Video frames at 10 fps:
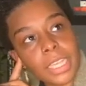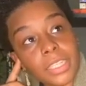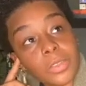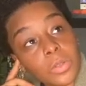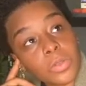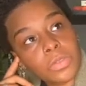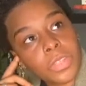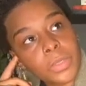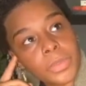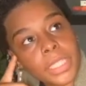it's also
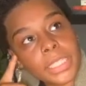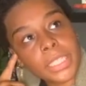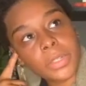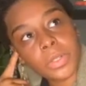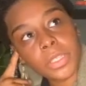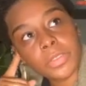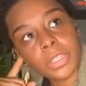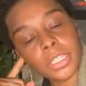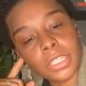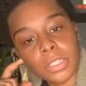funny because they don't even
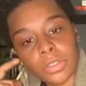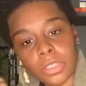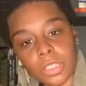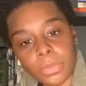consider the